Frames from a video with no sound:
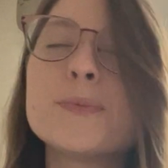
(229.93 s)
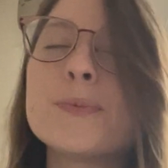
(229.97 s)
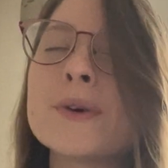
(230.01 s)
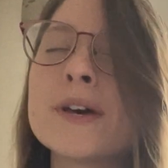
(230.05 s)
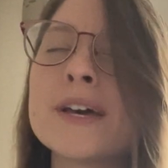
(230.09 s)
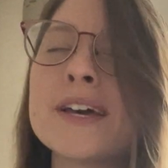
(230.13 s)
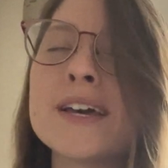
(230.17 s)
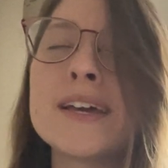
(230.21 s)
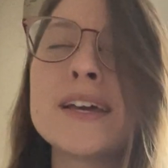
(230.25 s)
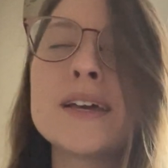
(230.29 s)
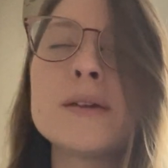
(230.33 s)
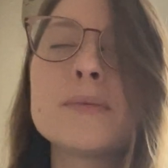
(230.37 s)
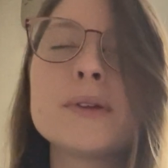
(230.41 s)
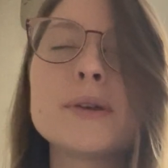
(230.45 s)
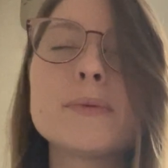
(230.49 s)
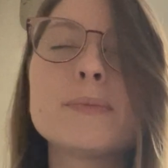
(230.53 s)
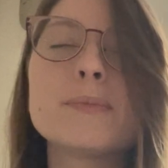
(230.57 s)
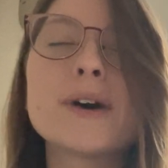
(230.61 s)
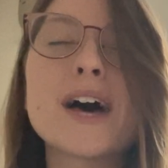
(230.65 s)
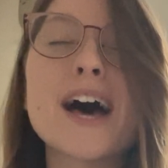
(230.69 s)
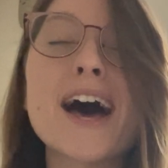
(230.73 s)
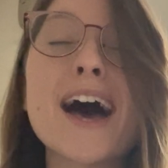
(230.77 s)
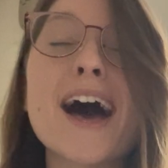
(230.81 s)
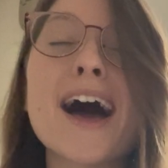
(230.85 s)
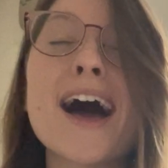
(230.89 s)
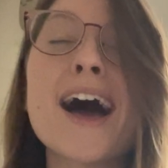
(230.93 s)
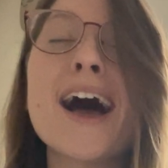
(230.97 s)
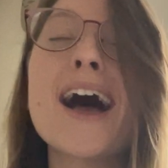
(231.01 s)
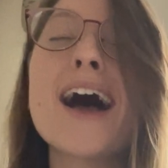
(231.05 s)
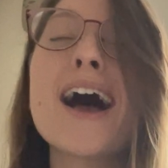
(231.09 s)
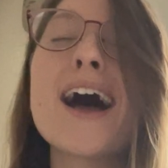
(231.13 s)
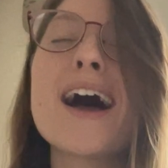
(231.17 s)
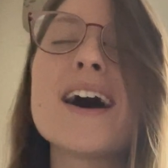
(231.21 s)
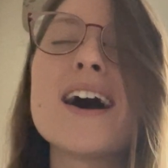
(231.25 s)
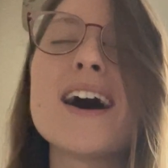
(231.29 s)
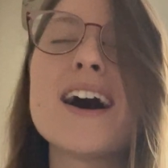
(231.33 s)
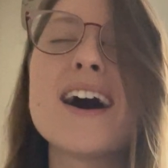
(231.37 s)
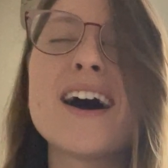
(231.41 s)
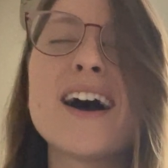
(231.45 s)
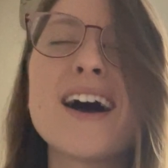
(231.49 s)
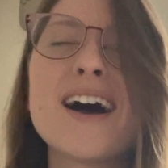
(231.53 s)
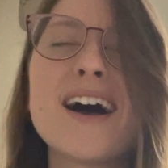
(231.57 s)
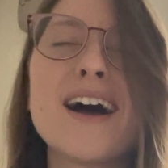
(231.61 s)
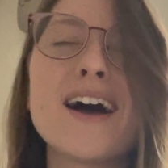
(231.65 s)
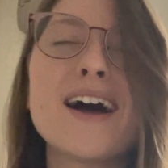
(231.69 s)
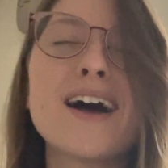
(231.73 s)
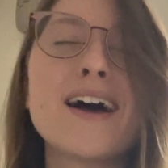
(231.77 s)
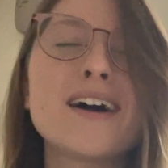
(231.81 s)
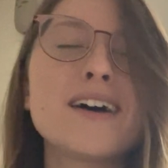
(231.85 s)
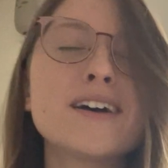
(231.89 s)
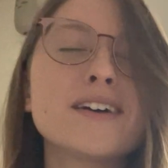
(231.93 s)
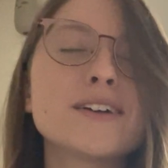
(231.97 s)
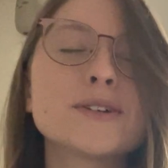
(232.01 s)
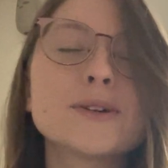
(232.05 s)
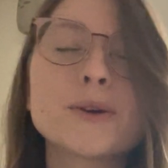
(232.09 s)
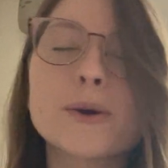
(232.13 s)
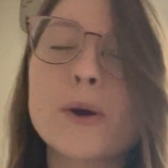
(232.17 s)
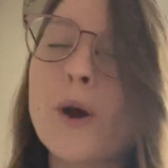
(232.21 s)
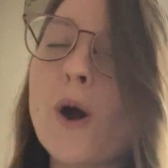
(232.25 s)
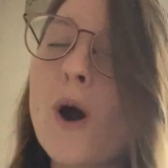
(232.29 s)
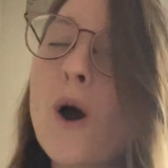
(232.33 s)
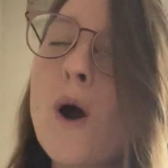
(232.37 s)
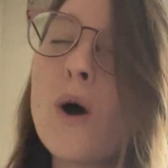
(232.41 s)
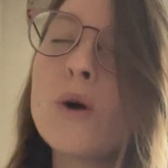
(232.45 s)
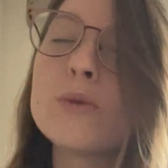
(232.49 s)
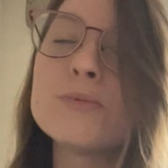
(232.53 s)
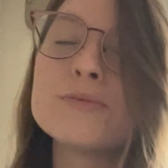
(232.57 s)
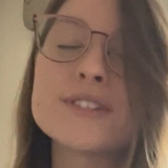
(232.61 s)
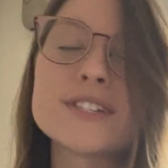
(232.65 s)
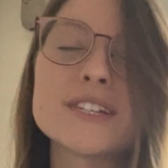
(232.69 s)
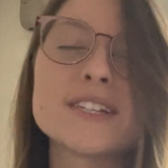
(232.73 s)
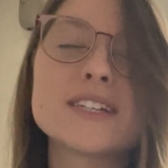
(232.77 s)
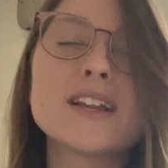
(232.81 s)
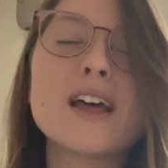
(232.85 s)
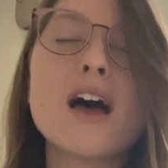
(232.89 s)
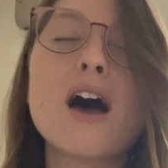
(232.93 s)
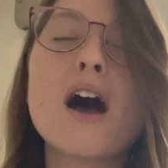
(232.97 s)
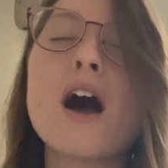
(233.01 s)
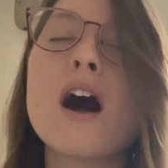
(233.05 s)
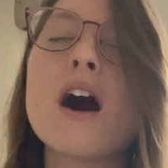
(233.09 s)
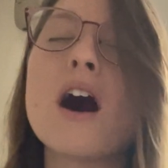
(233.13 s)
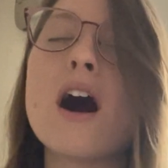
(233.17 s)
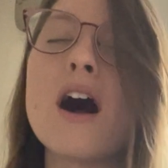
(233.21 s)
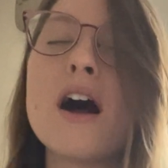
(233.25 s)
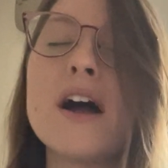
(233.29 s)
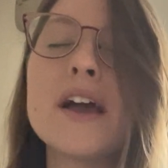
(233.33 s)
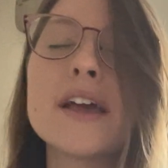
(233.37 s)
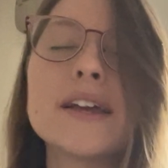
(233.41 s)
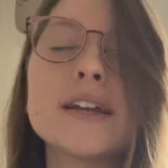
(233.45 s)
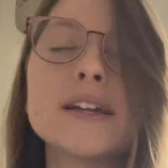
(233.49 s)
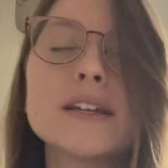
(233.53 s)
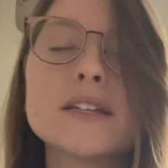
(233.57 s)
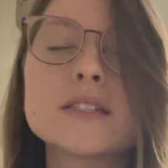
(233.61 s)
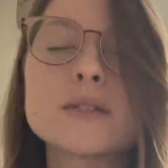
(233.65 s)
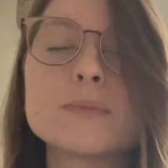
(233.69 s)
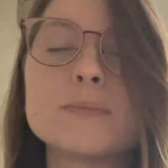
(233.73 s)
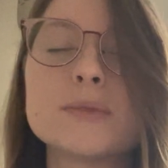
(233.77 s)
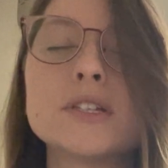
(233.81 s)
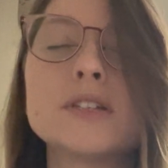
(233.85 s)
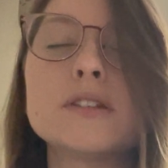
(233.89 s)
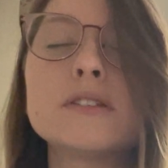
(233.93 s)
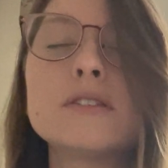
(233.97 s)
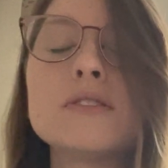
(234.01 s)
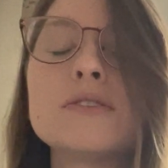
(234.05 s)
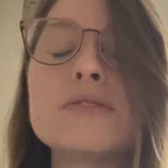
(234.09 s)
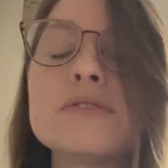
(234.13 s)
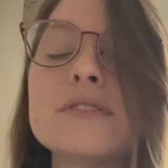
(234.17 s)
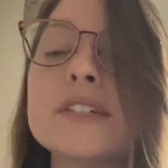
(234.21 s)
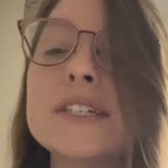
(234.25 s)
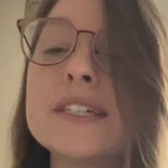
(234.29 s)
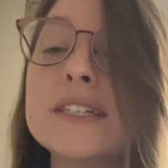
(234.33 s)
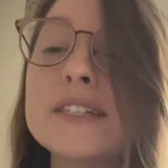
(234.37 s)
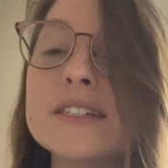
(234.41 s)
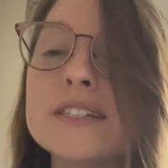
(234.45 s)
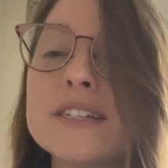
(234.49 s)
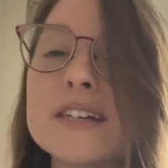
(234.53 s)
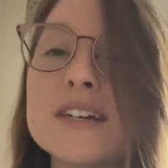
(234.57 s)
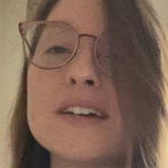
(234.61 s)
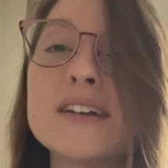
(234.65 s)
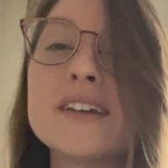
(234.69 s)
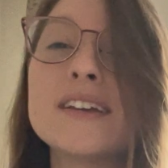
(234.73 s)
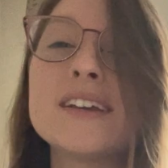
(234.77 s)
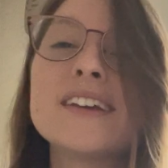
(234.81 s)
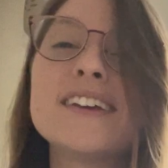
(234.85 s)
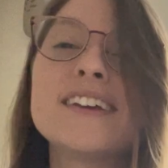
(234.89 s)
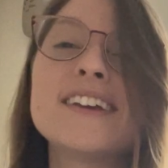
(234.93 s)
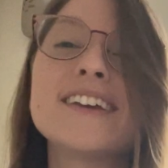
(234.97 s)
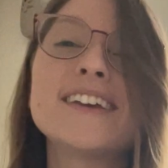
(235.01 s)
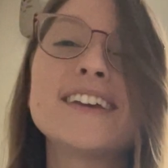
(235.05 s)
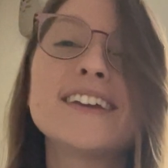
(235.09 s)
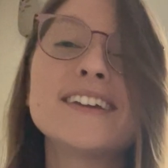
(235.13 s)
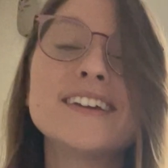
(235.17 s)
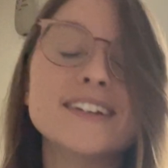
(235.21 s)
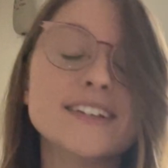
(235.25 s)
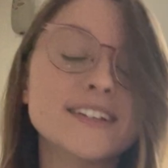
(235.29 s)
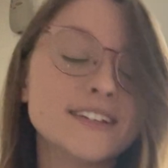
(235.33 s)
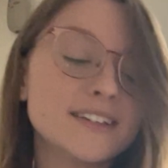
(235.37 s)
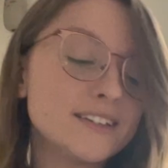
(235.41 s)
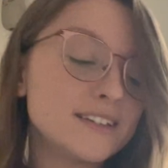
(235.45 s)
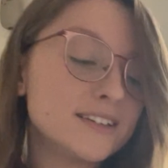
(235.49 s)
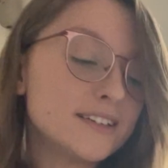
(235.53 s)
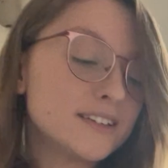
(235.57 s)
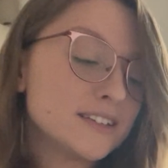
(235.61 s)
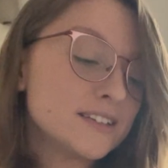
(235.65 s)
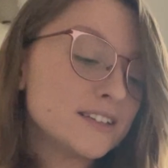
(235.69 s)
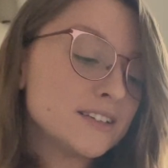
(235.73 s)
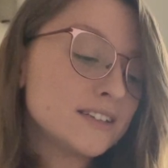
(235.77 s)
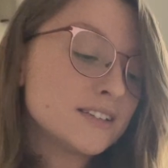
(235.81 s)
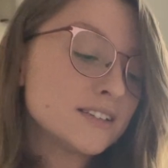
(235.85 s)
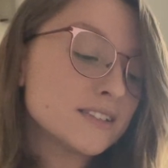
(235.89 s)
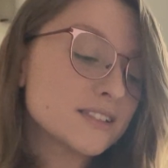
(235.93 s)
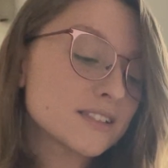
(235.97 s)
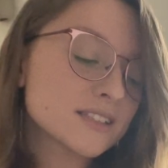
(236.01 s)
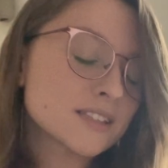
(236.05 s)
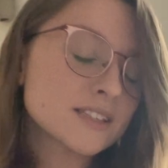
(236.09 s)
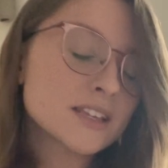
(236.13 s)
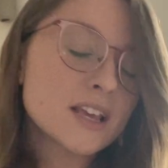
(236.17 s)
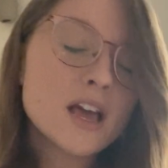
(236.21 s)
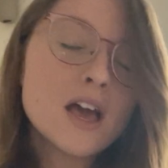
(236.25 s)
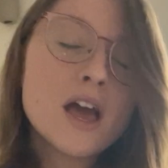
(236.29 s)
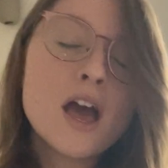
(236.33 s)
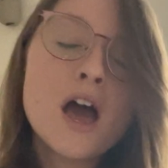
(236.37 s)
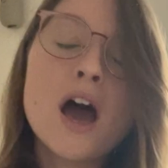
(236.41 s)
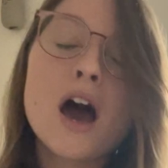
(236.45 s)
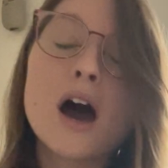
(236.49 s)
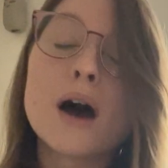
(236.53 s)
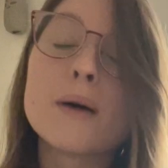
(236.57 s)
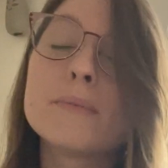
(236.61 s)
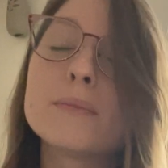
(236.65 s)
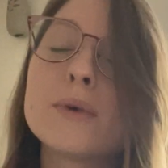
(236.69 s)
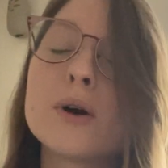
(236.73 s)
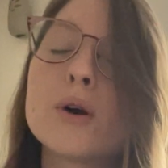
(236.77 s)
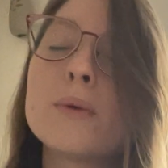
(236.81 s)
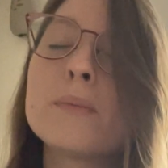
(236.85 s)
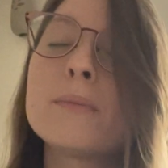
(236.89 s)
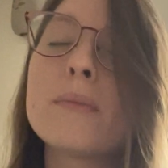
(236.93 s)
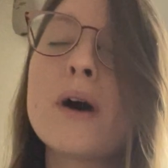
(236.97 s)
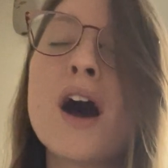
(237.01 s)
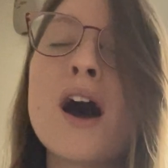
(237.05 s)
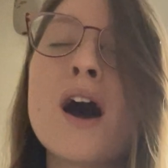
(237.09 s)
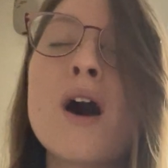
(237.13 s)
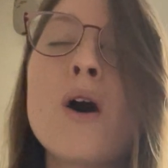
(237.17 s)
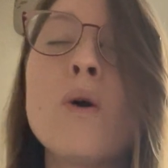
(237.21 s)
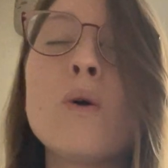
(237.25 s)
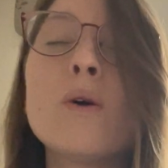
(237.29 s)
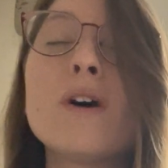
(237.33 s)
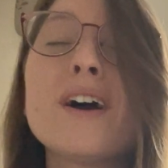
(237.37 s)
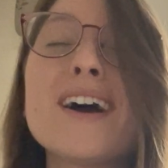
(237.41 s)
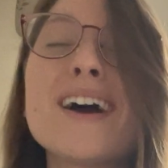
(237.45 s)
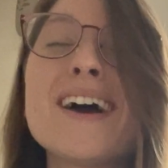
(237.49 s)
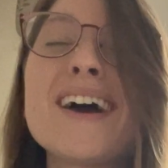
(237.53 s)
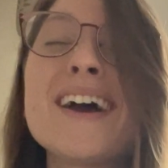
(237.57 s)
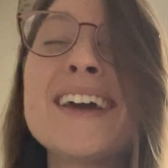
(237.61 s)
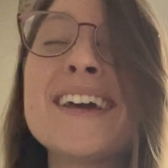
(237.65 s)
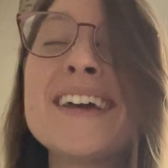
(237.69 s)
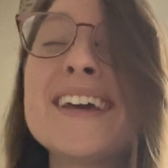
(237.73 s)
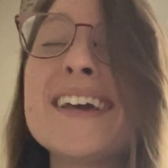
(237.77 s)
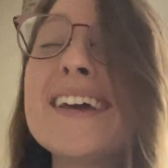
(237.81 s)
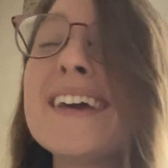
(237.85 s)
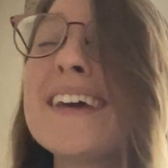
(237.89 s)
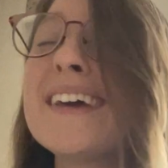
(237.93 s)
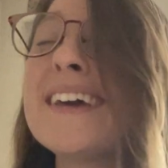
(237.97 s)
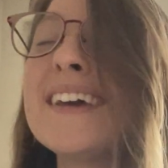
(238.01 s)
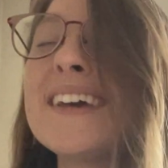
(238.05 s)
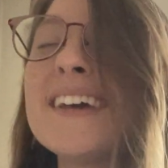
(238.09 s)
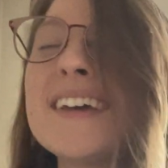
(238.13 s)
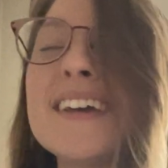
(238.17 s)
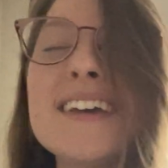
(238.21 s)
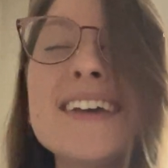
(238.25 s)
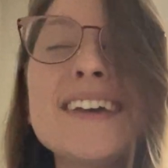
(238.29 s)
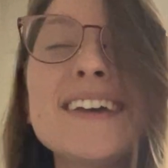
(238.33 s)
baby back home tonight. It's been 3 days. I'm on my way.